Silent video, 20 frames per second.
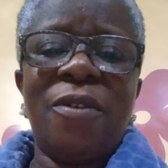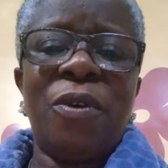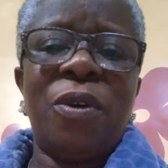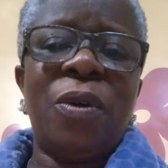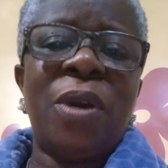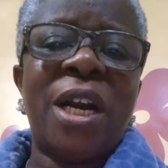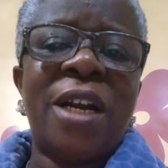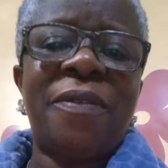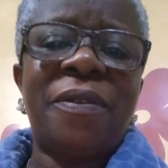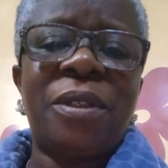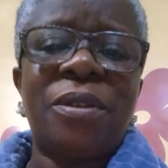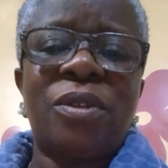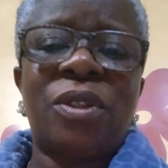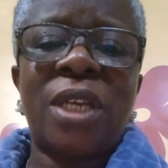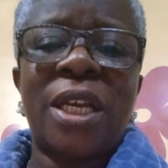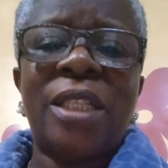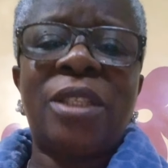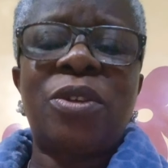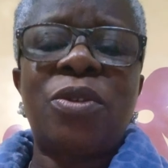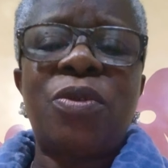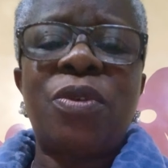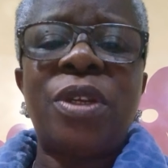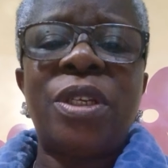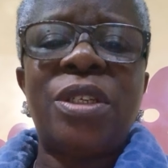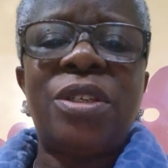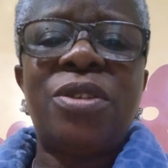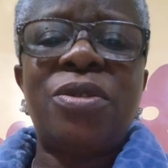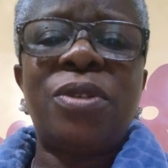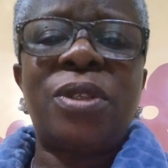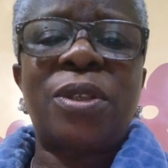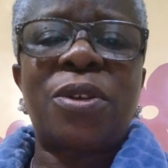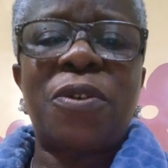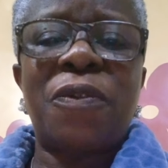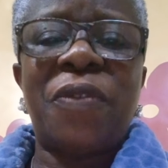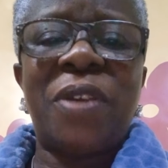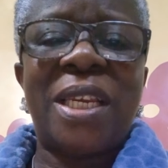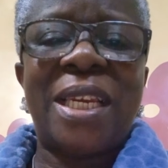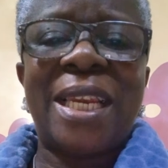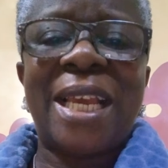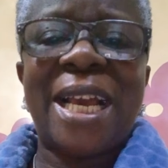we have to try to reduce
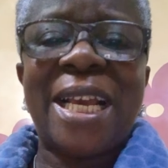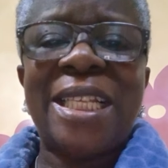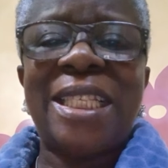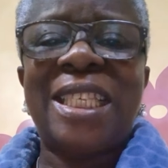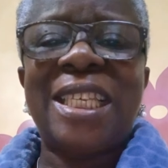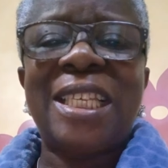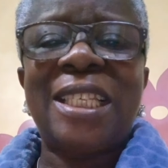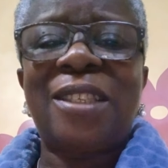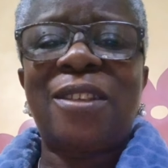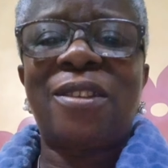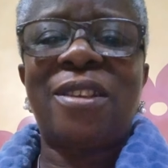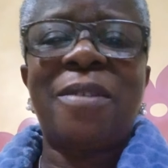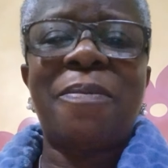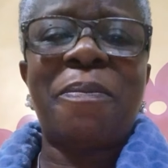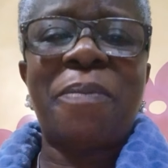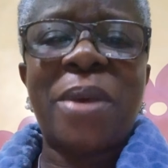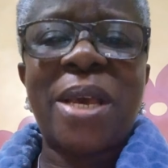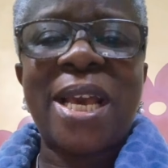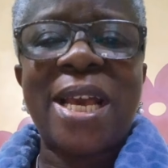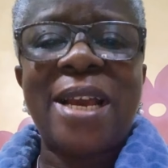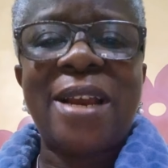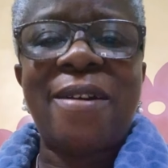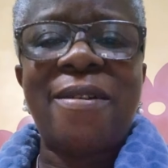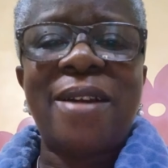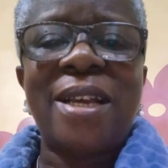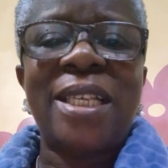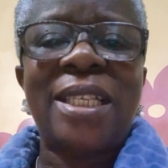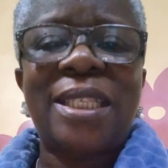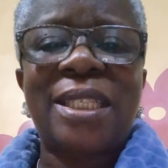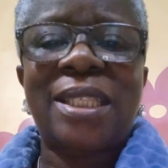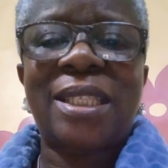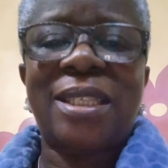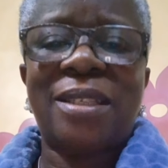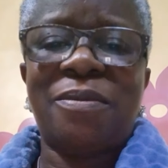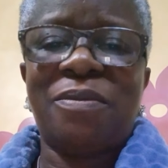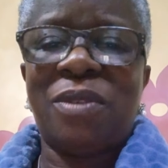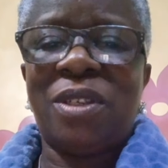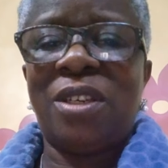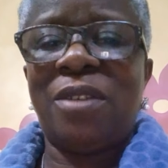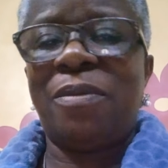COVID 19 to the barest
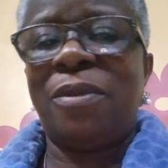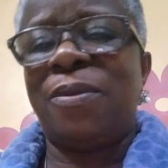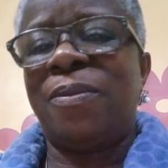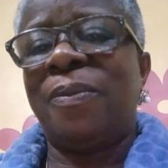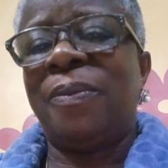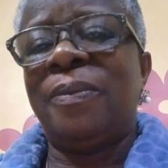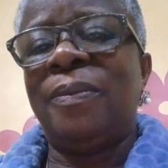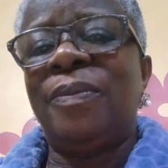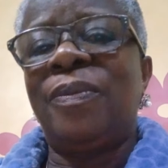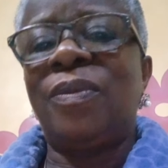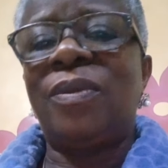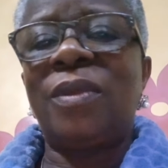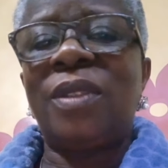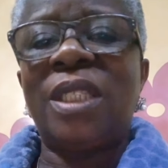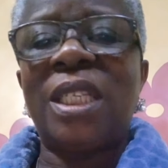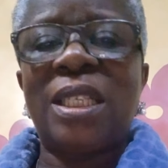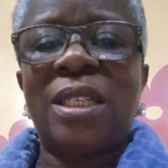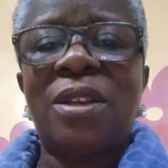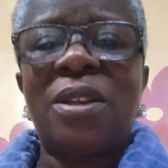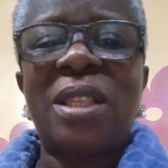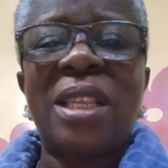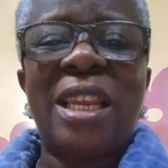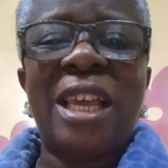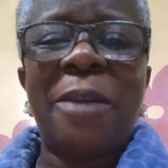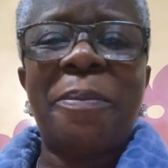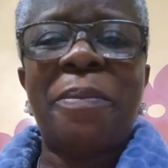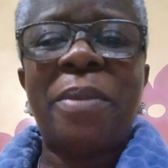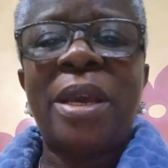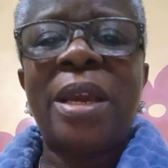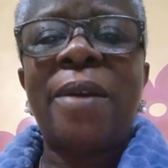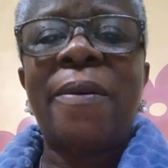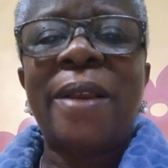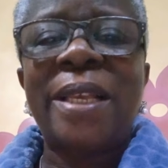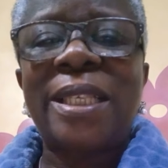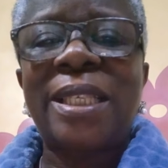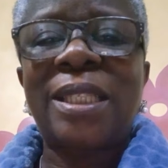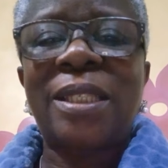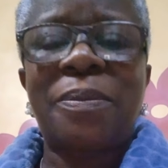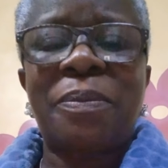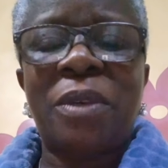minimum. There's nothing like
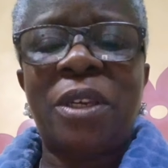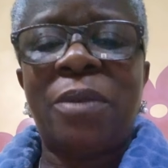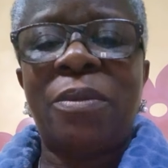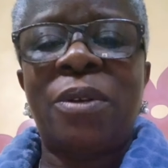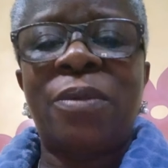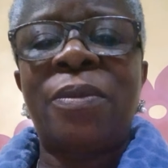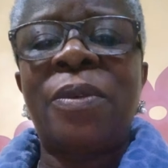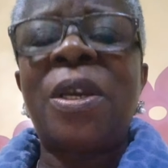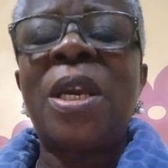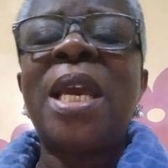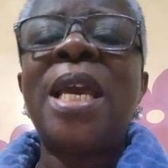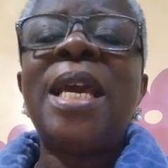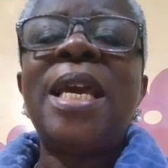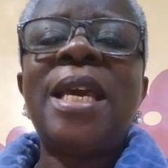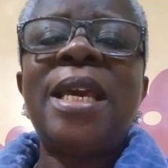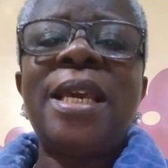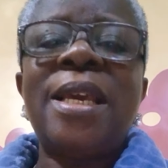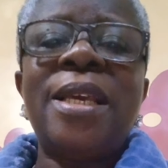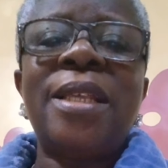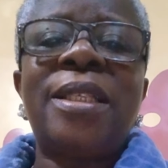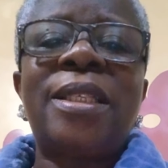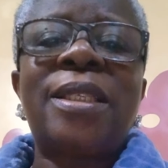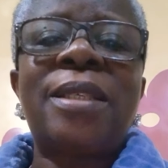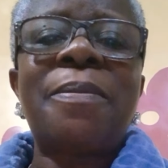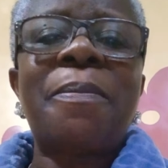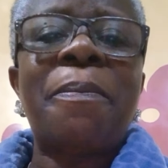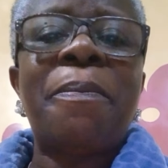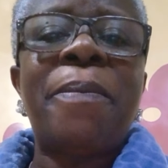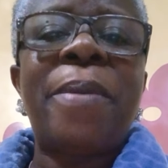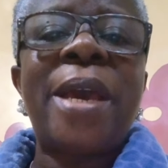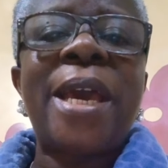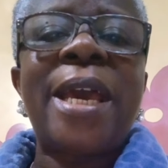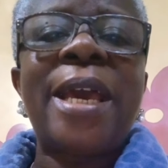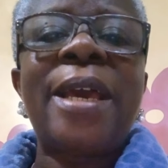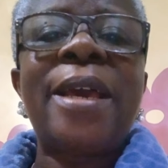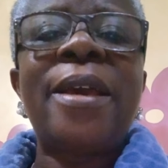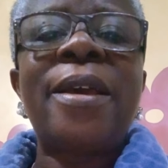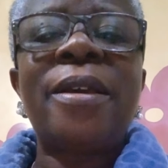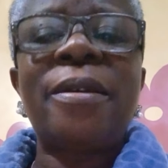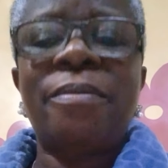barest minimum, it's
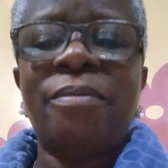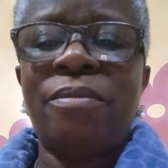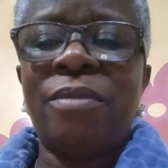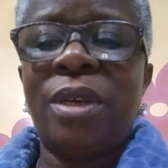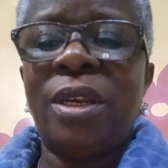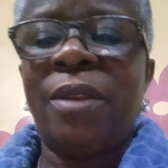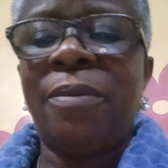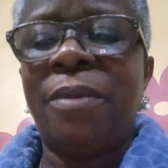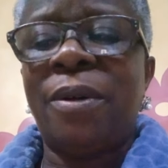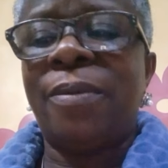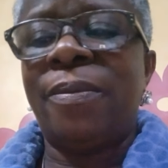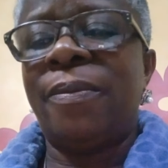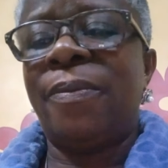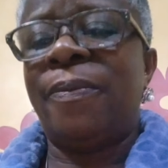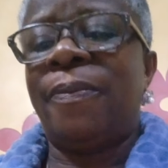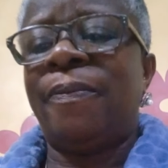bare minimum.